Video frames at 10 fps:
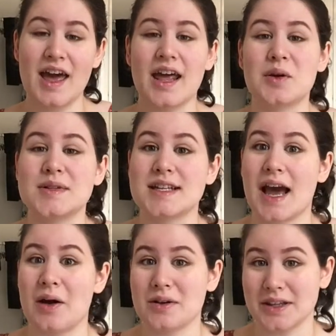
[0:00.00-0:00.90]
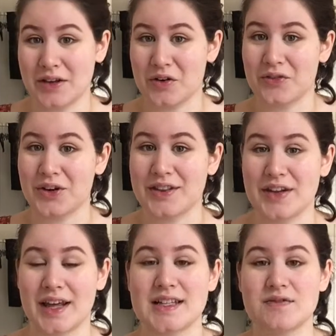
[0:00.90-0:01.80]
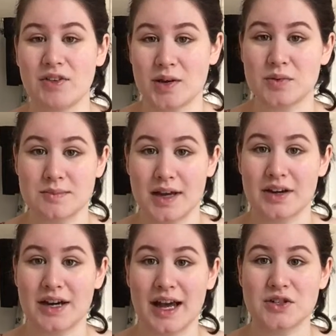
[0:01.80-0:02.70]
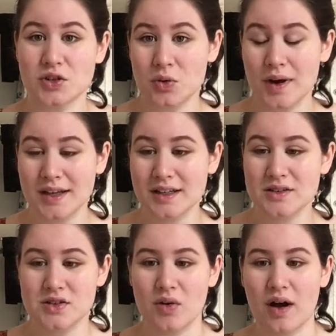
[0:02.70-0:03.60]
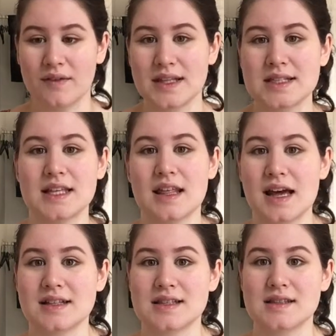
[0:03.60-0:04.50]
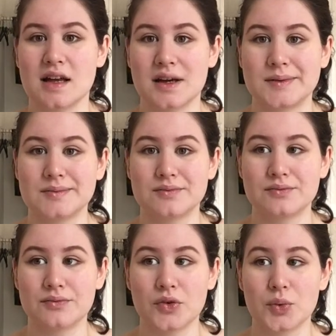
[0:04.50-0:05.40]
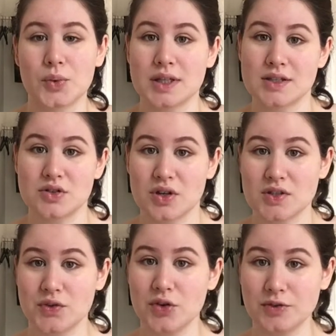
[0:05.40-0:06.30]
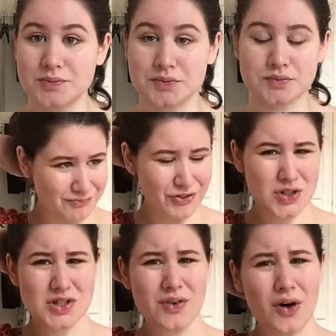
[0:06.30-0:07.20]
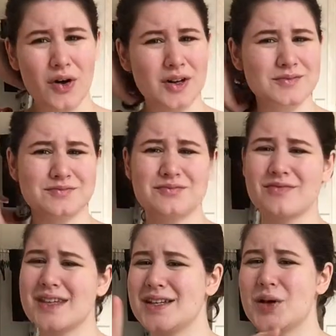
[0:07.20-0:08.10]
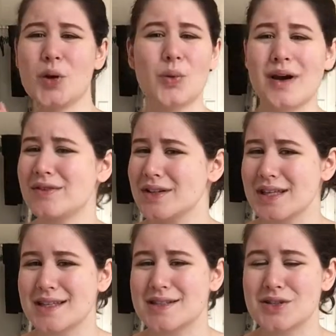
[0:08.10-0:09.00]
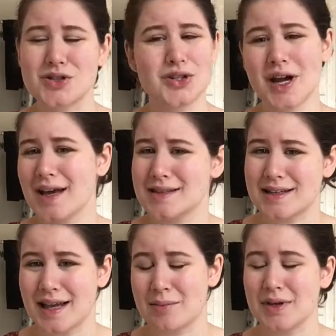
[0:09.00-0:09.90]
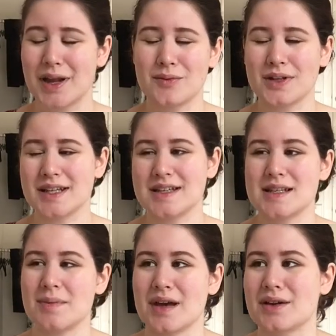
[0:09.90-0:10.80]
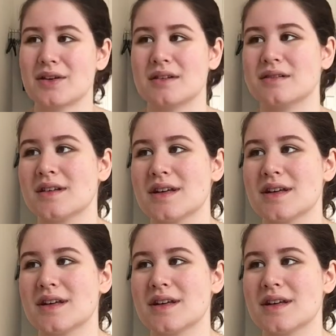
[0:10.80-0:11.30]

and it was an hour layover. And the next flight was my international one, so obviously that's um, really stressful. First of all, whoever this should have got his name, but not really, because I'm not here to